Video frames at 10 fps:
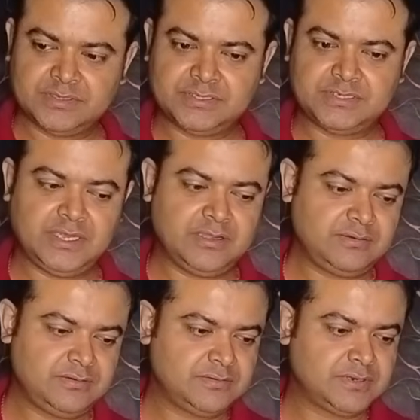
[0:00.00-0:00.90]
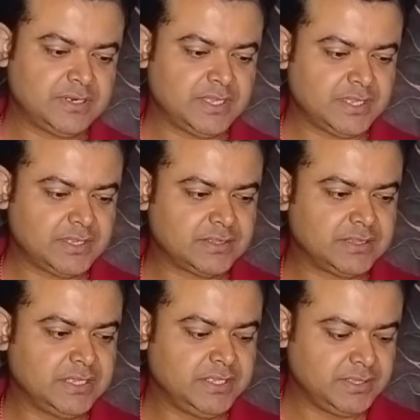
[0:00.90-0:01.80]
So now we're going to
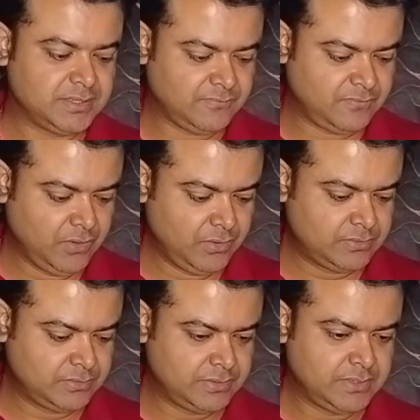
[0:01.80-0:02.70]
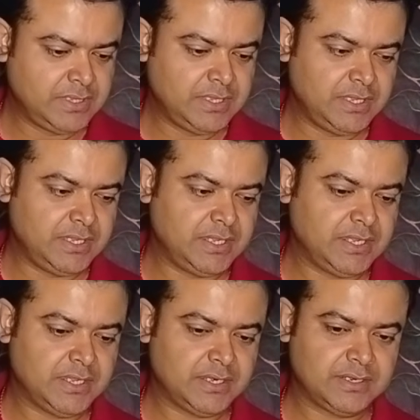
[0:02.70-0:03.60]
clean the floor
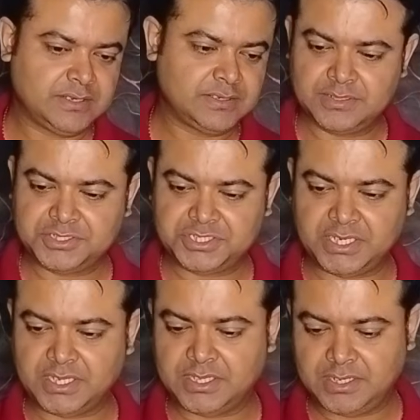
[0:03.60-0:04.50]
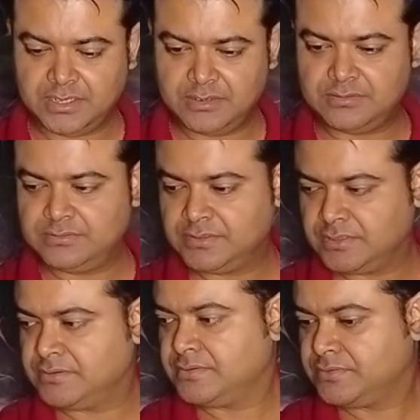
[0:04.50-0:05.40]
and check it out
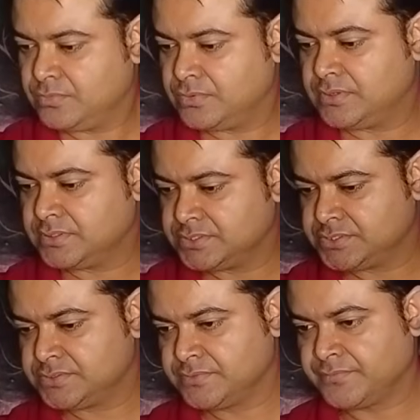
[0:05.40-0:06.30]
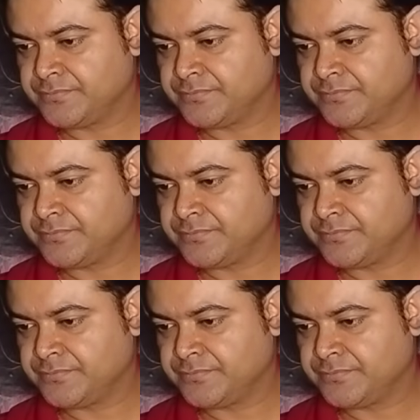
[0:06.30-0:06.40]
how it works.